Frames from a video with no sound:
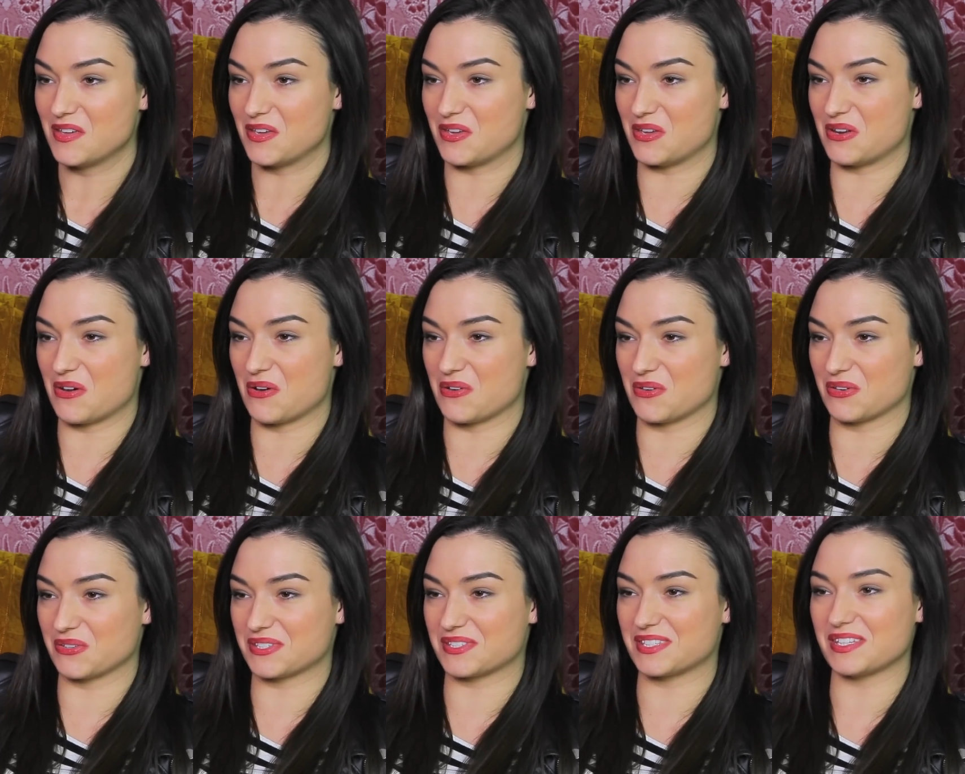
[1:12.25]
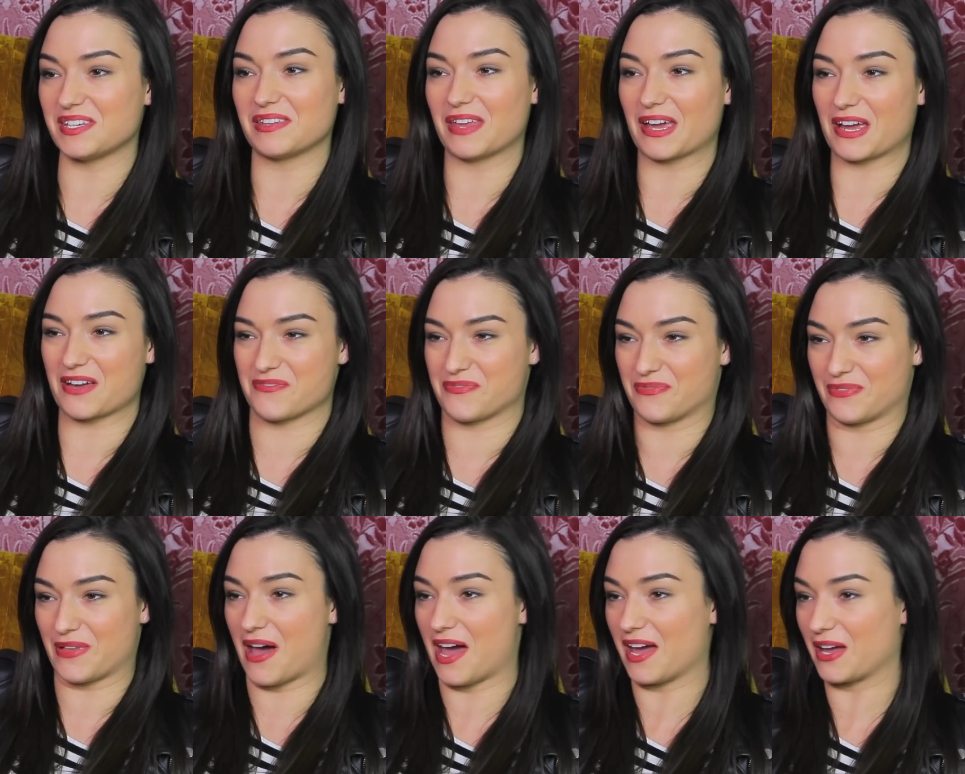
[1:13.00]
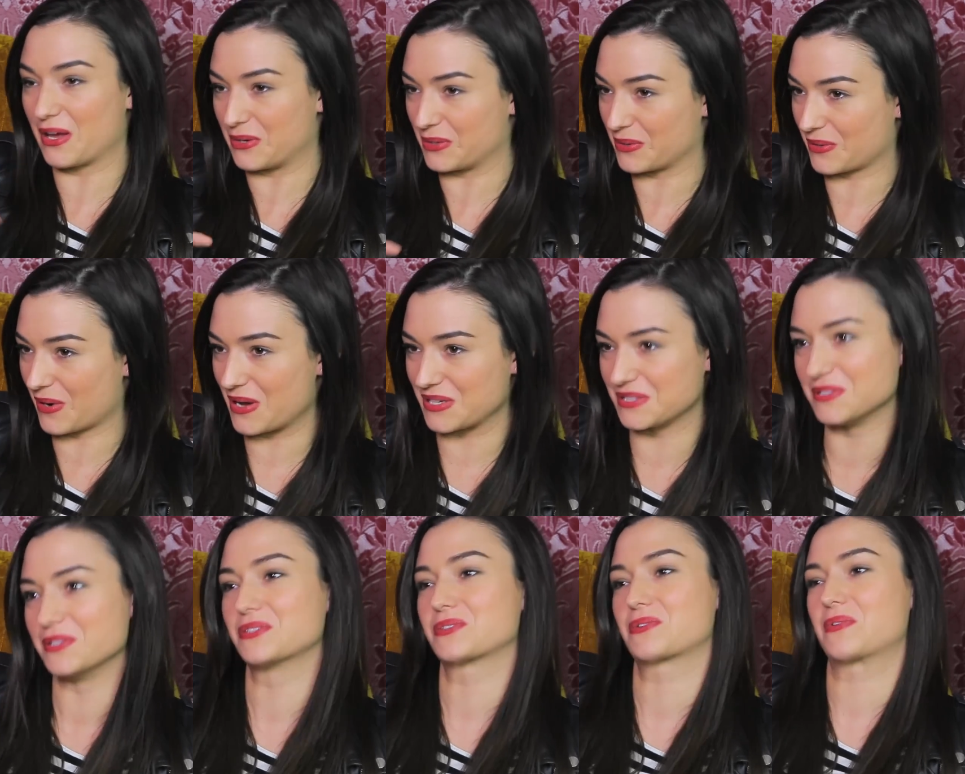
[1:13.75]
you'll see like a fly go
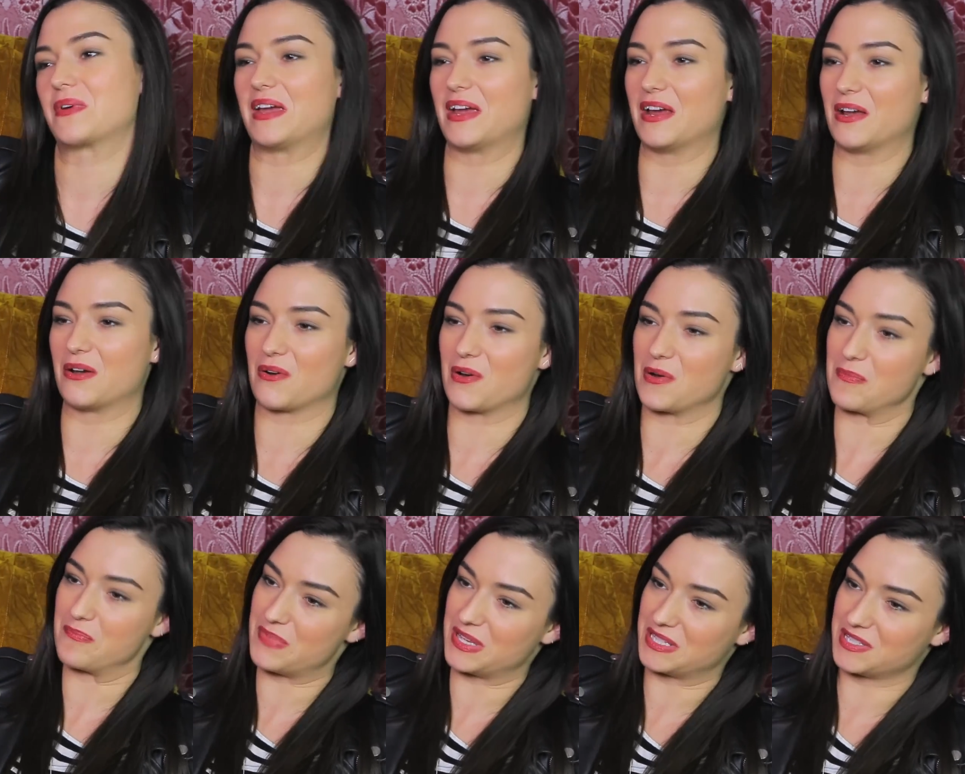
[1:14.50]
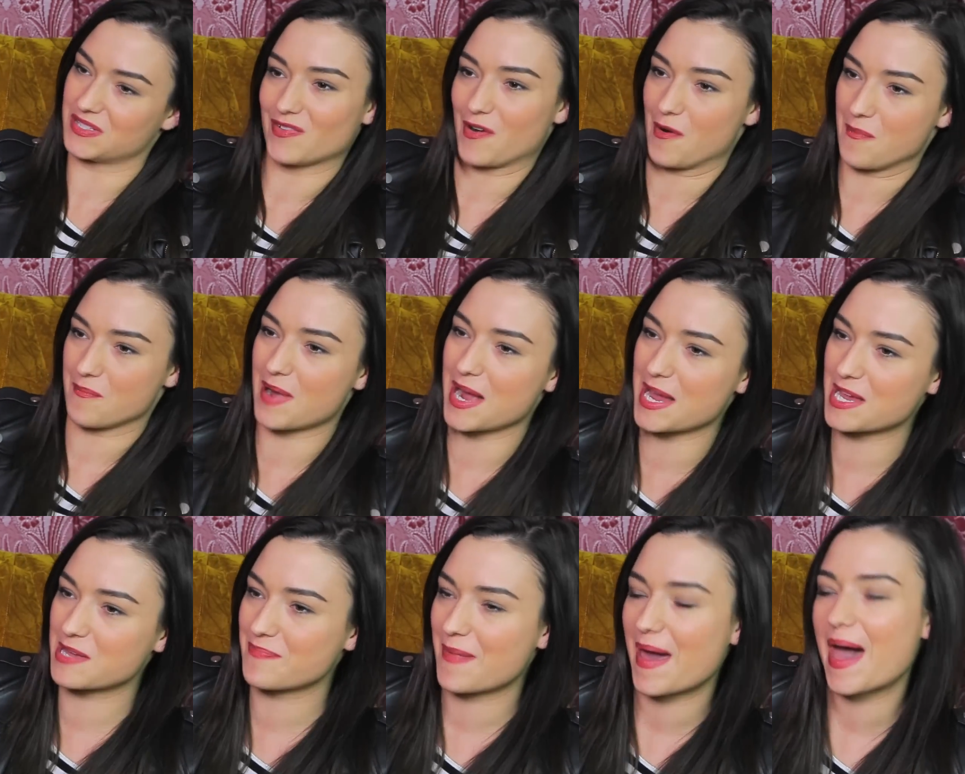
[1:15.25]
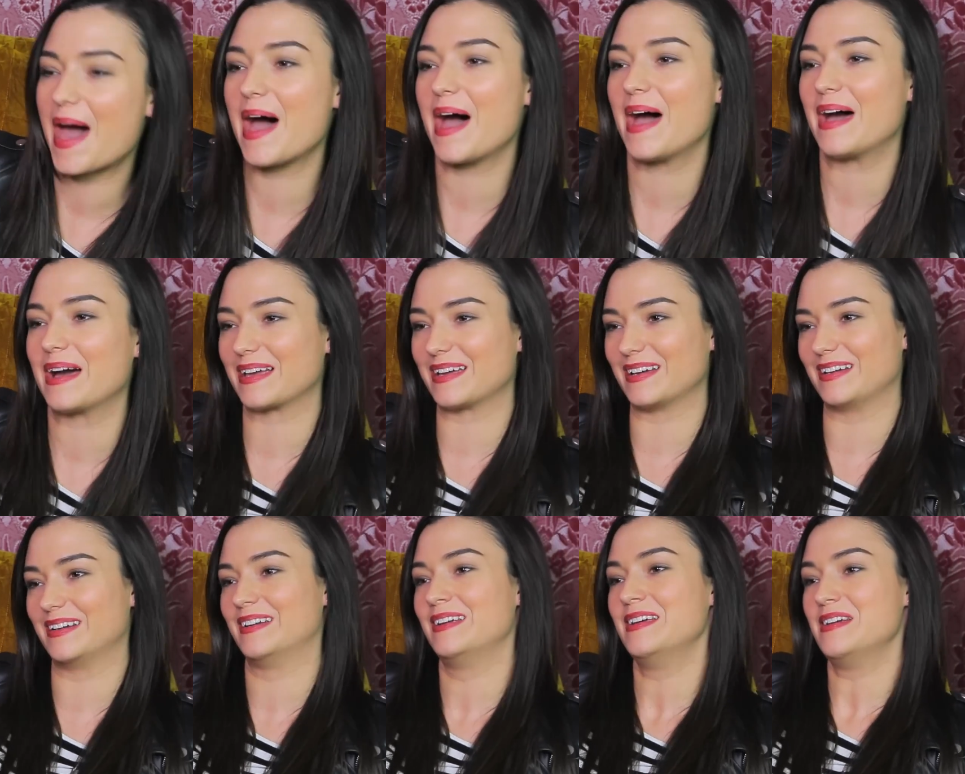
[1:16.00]
across the screen or bits of our mic
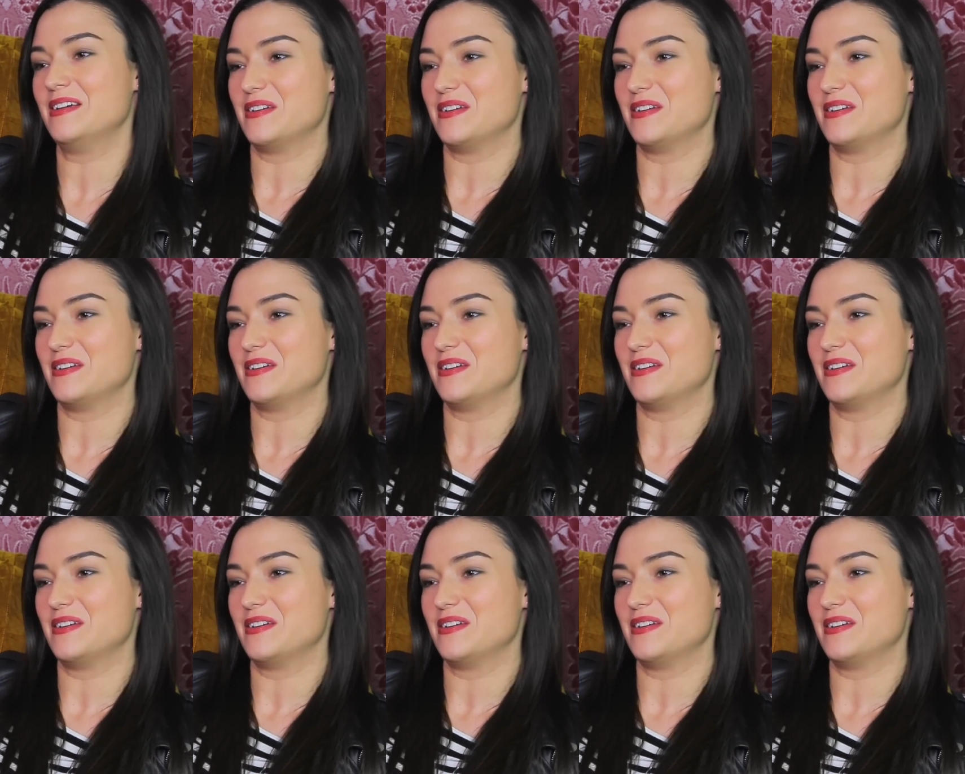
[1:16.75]
pack, and,